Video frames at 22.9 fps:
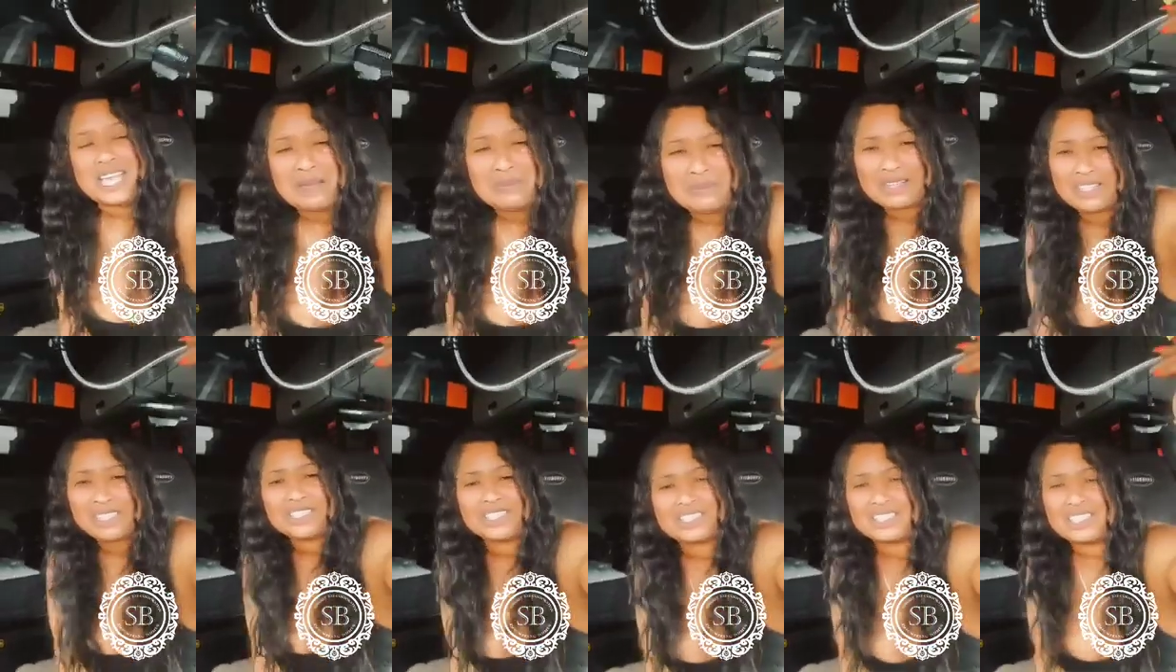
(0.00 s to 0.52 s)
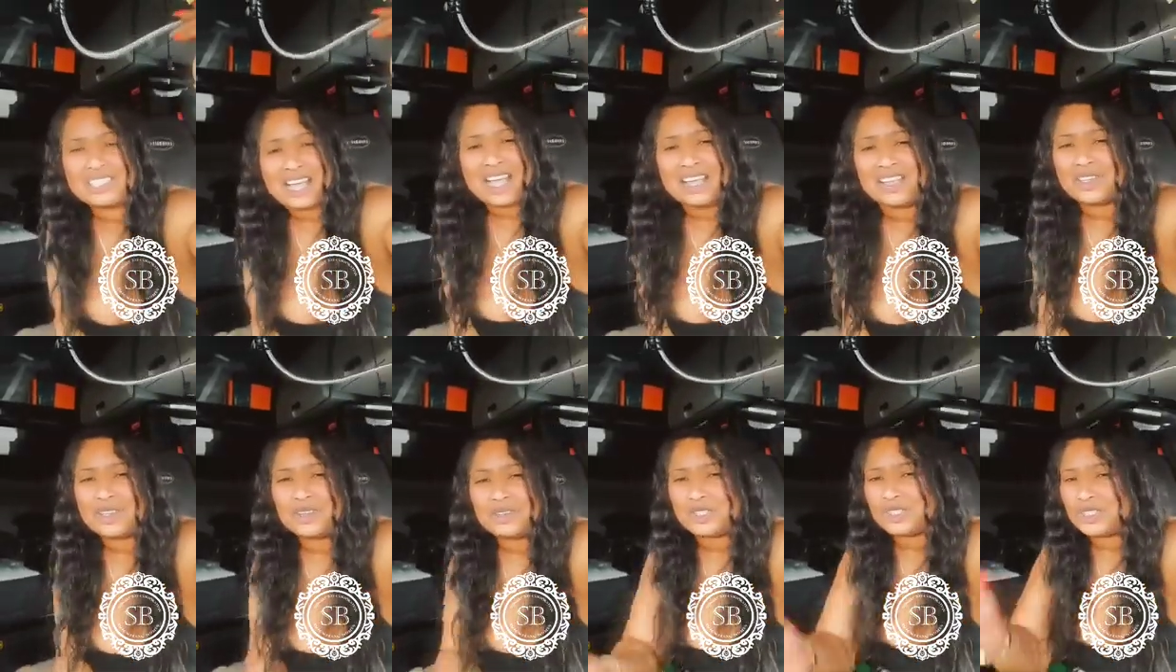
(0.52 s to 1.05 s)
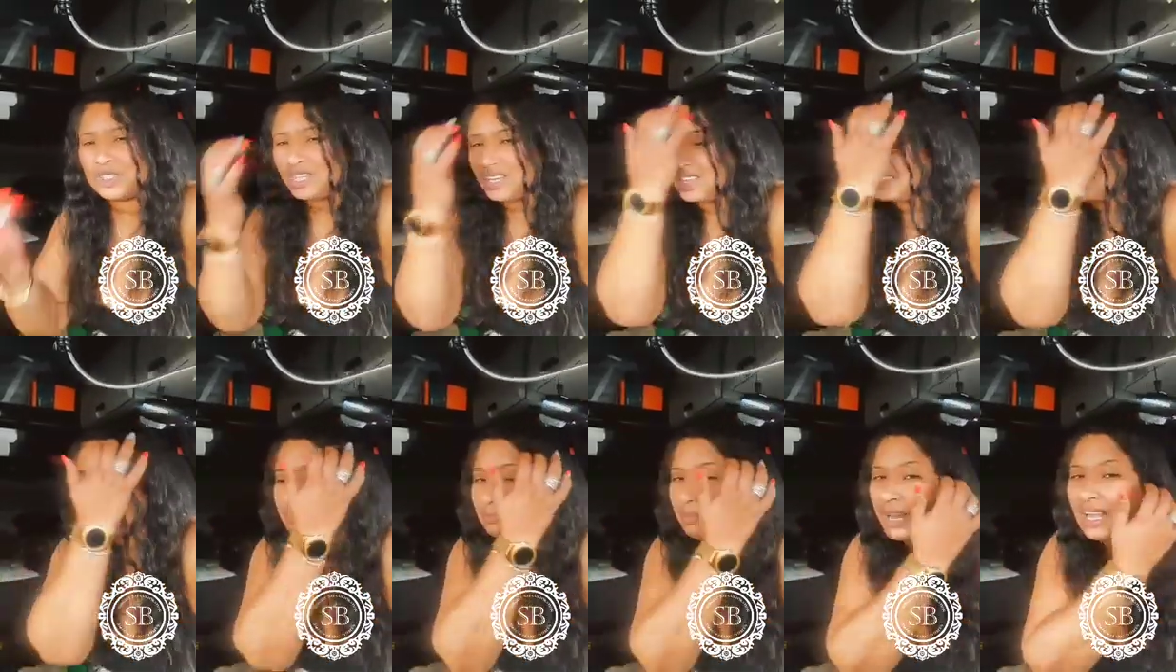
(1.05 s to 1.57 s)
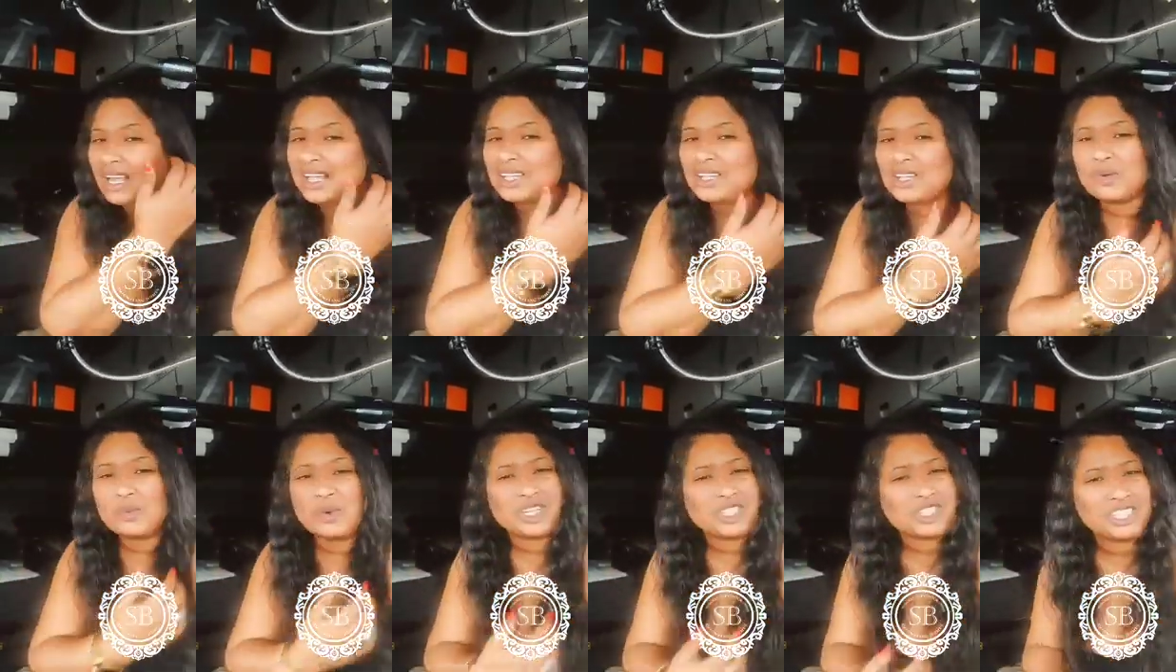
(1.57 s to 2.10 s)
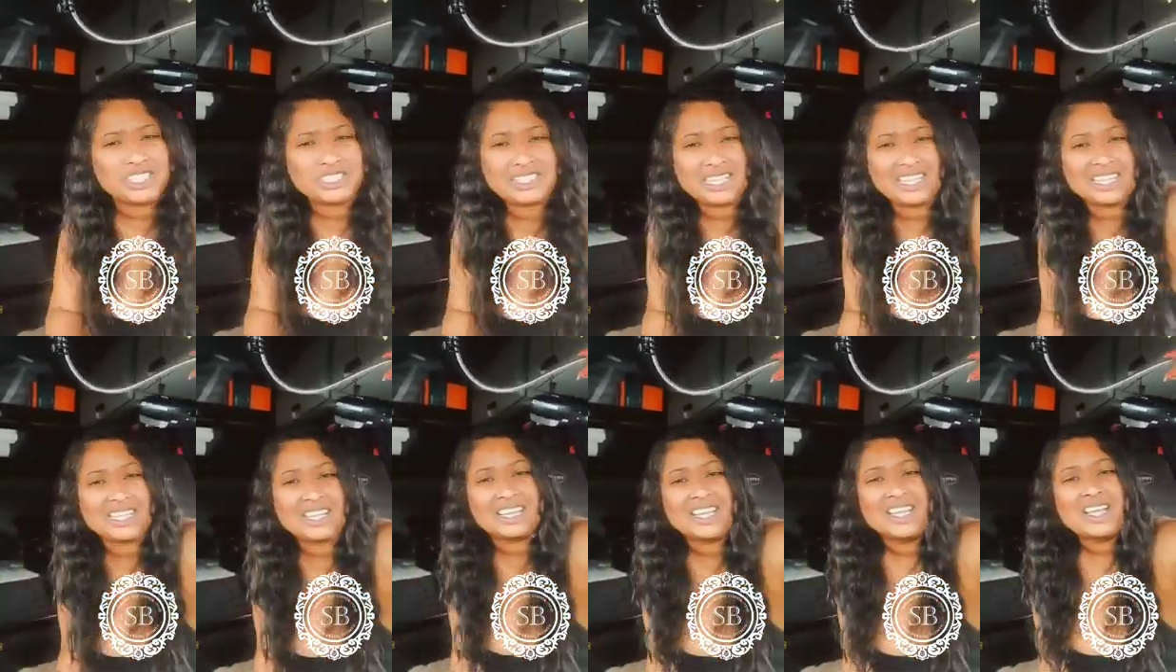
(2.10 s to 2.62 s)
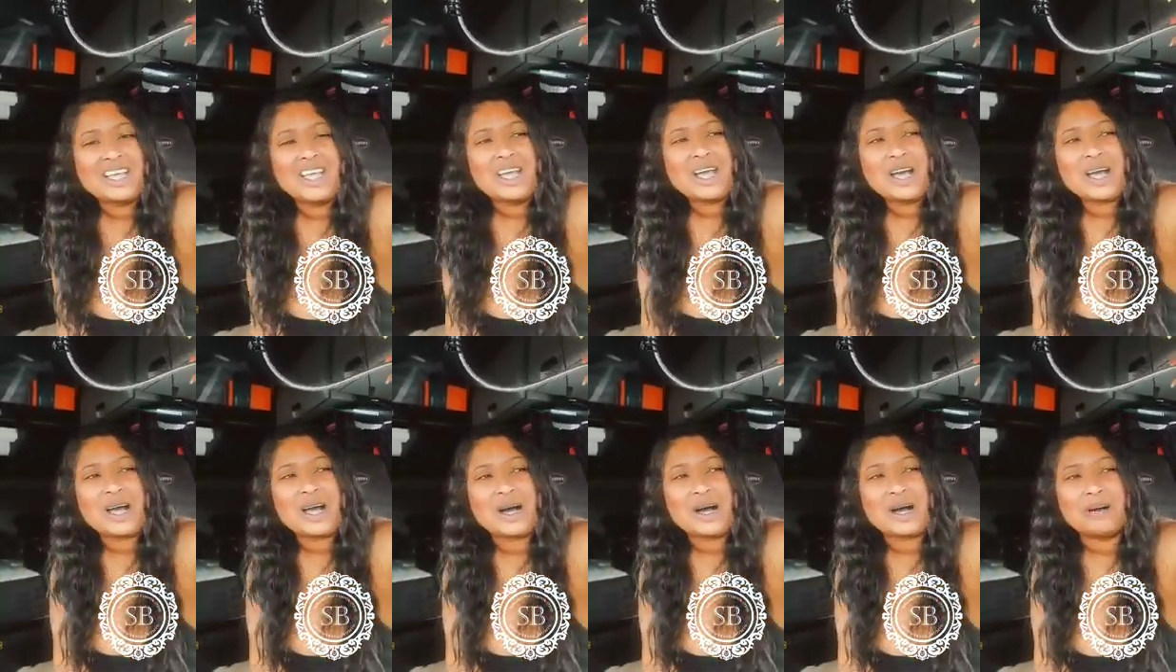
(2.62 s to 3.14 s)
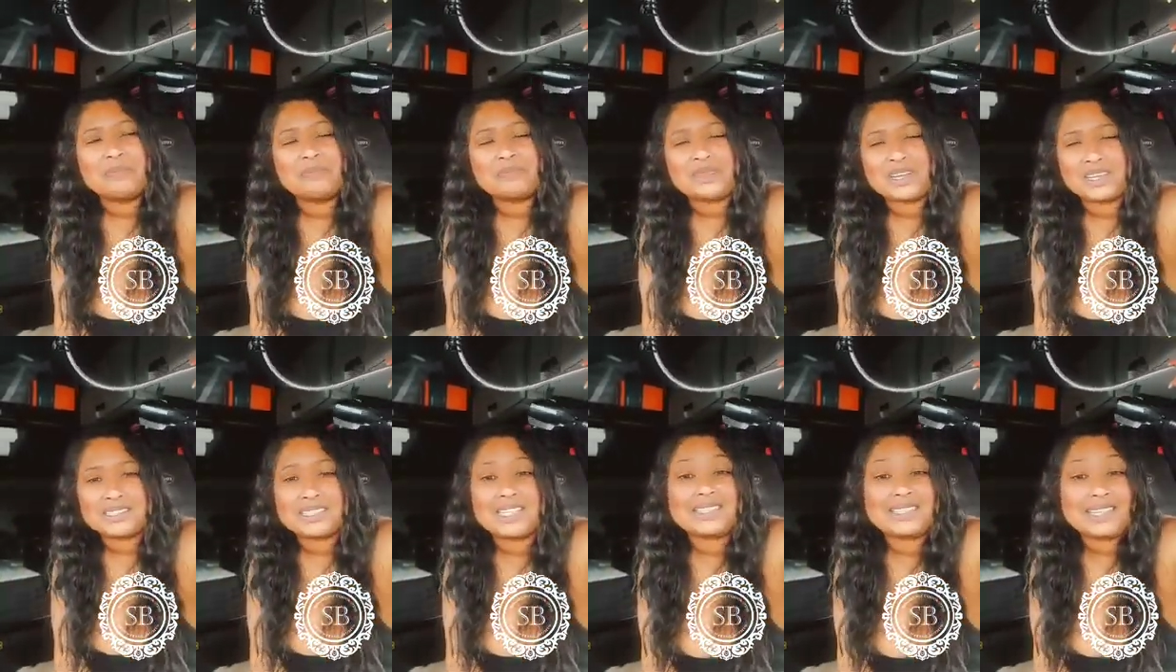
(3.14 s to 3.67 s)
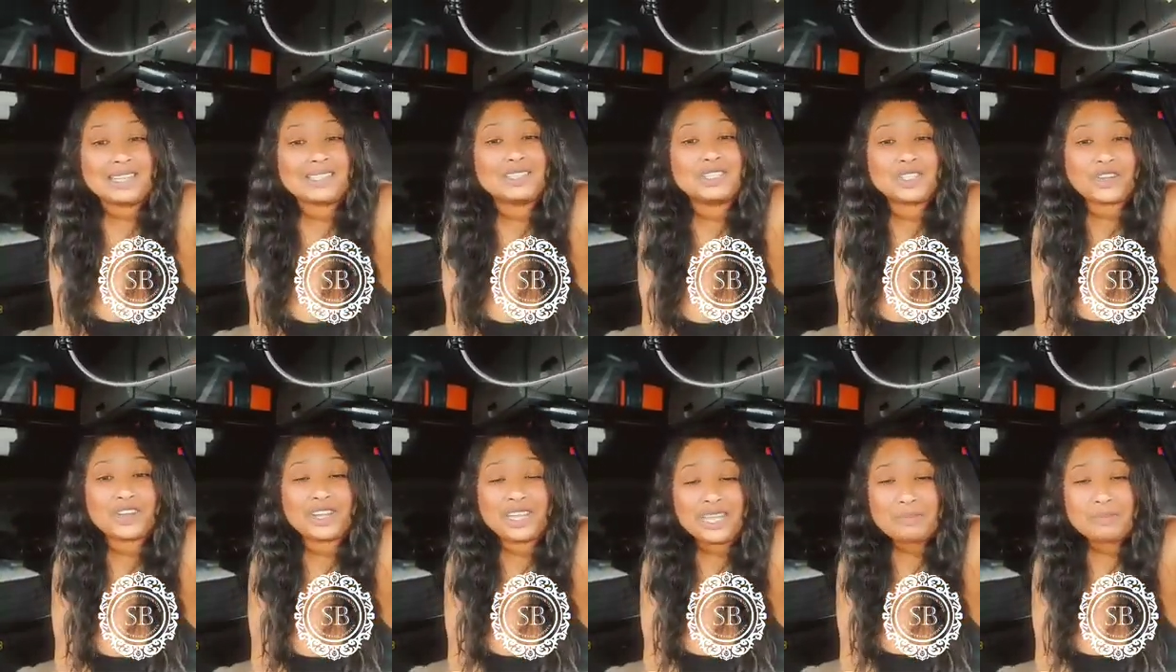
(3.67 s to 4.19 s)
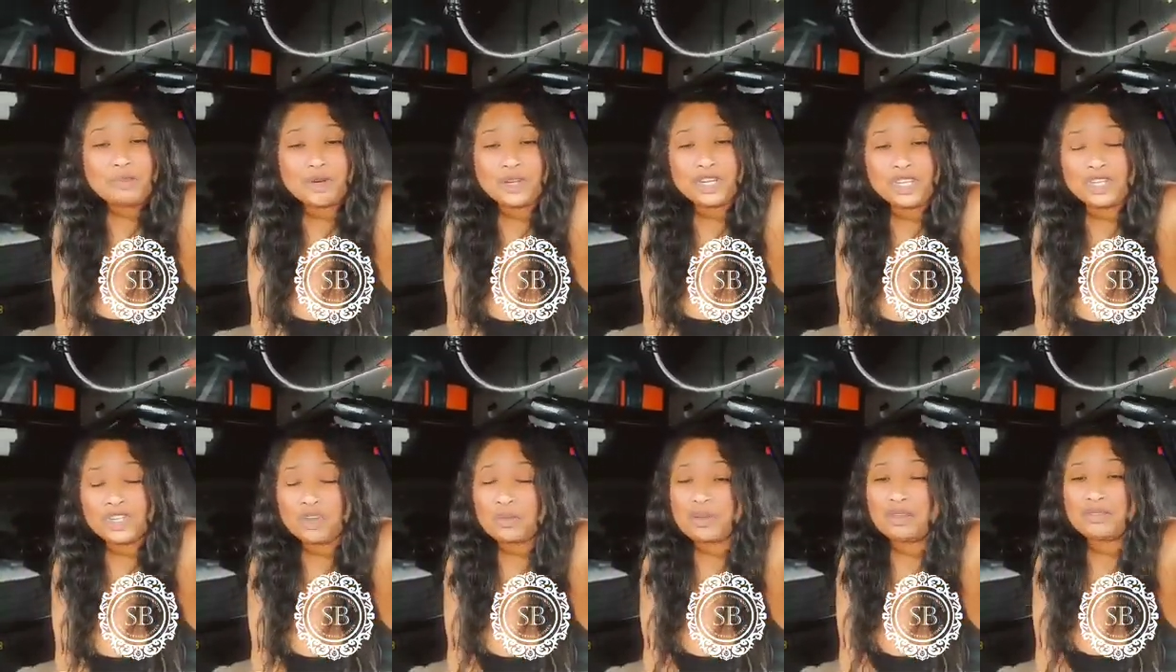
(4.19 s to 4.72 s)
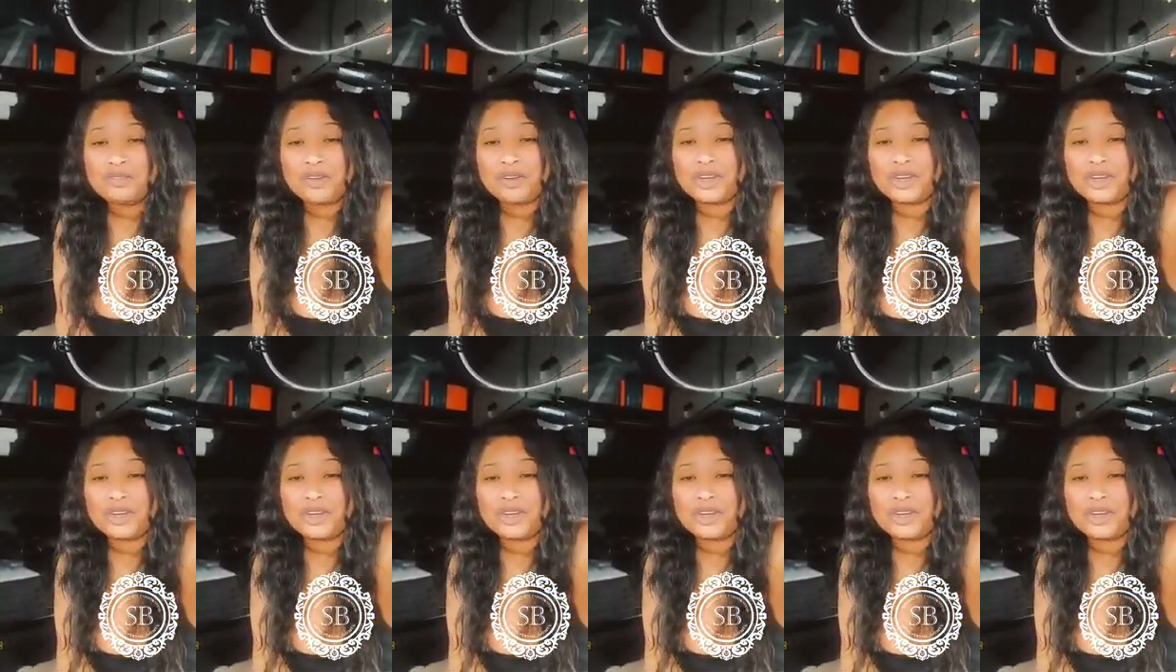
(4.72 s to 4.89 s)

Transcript: because they test your hemo, before you get released. And he was like a big